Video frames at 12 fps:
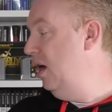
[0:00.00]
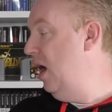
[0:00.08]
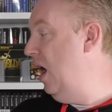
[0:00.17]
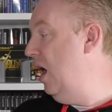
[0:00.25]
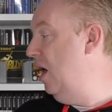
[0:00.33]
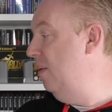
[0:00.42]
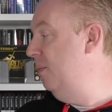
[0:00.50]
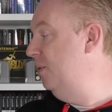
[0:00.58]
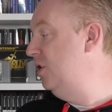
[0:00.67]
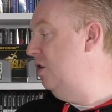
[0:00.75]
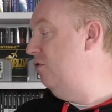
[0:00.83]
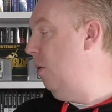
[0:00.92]

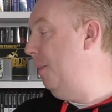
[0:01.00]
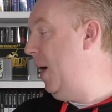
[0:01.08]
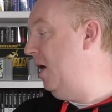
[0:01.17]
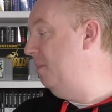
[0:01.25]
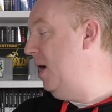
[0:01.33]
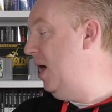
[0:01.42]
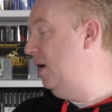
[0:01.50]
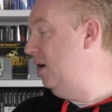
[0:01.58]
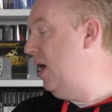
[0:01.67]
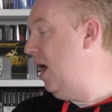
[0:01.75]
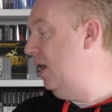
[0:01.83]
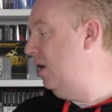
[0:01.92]
So you've got Pac-Man,
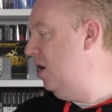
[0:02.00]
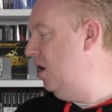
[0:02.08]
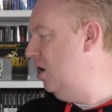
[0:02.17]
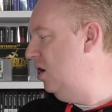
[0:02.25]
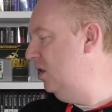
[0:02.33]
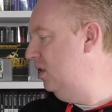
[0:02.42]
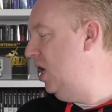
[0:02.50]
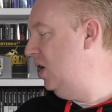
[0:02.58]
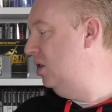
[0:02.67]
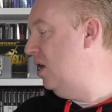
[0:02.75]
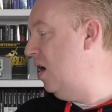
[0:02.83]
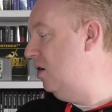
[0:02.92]
Gallagher,
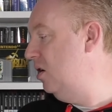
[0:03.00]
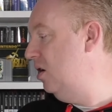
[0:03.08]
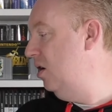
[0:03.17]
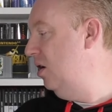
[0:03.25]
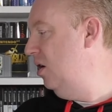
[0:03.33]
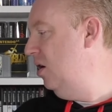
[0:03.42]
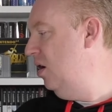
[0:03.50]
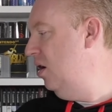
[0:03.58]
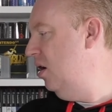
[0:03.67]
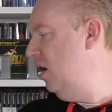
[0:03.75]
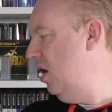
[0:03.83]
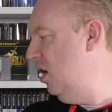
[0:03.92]
Dig Dug.
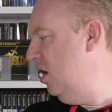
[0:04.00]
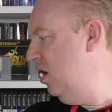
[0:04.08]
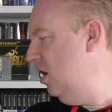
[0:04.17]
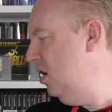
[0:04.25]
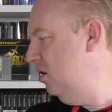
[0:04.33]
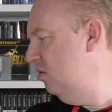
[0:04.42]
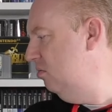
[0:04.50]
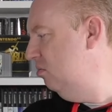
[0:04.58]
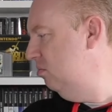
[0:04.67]
Don't